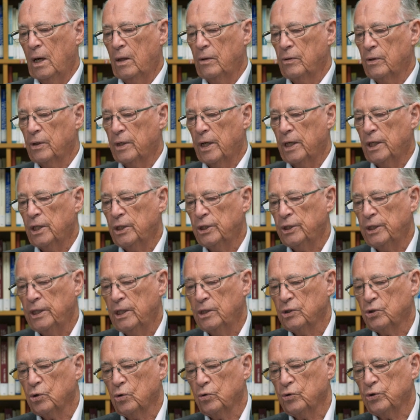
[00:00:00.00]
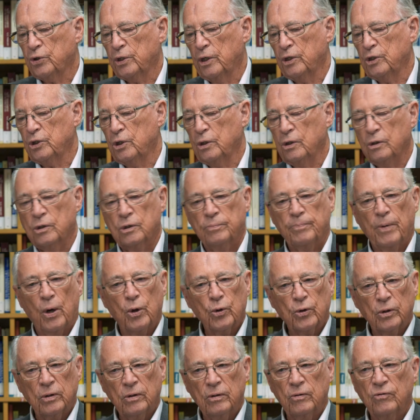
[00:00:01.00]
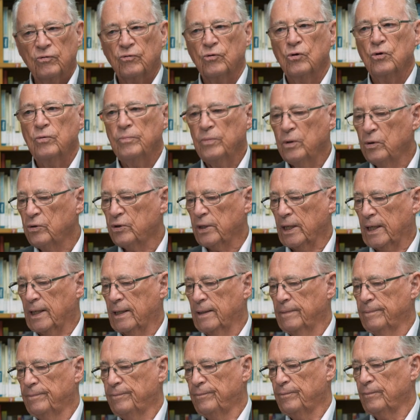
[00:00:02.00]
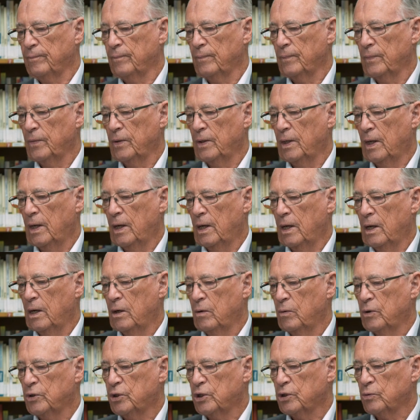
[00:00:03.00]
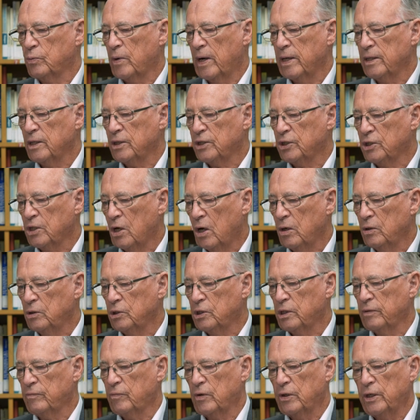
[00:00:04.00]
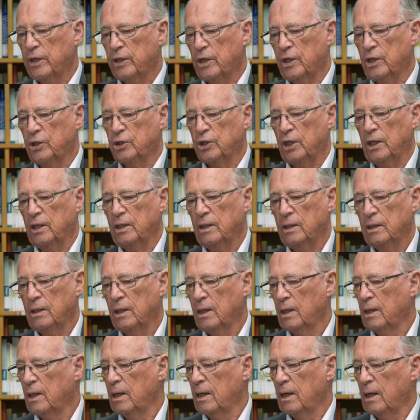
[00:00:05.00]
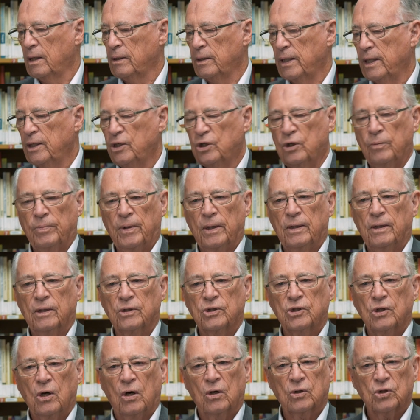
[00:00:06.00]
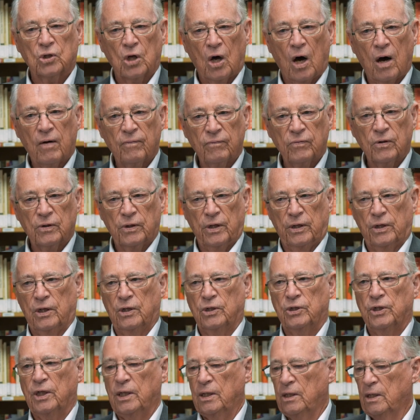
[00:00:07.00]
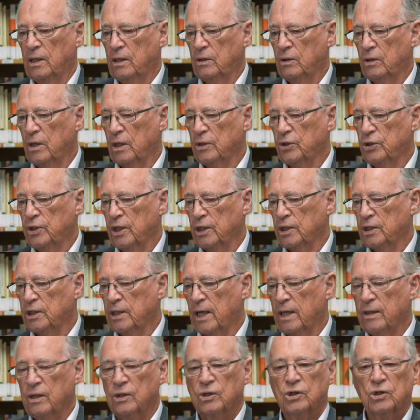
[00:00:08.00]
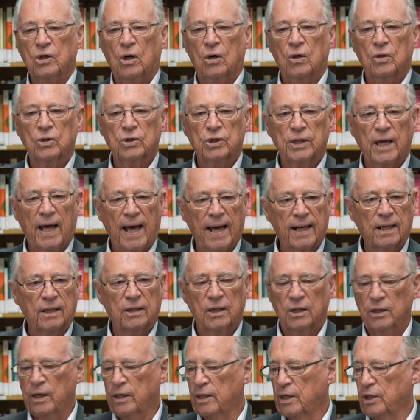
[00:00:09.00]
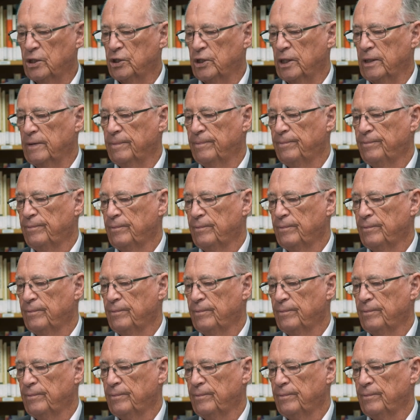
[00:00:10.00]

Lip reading: The liturgy is also spoken through music, which is why the songs of the liturgy need to be the songs of the liturgy, not just other songs at the liturgy.